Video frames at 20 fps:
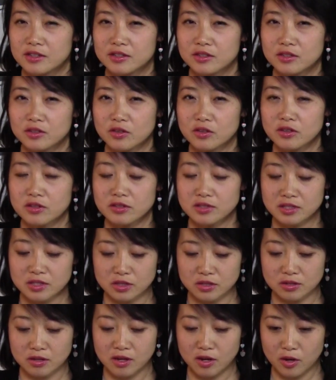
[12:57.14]
There's
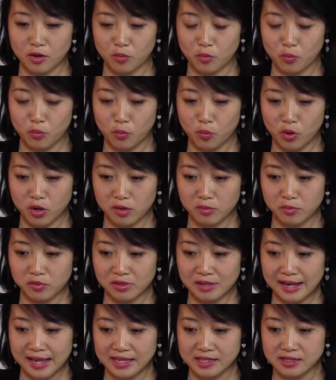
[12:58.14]
a
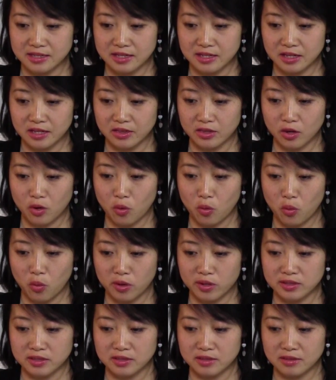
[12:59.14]
workbook lesson in the
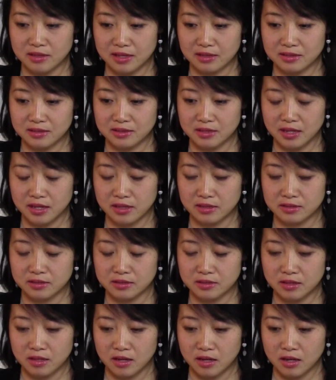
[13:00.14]
course that
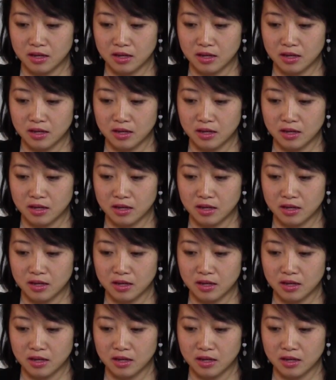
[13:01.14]
says,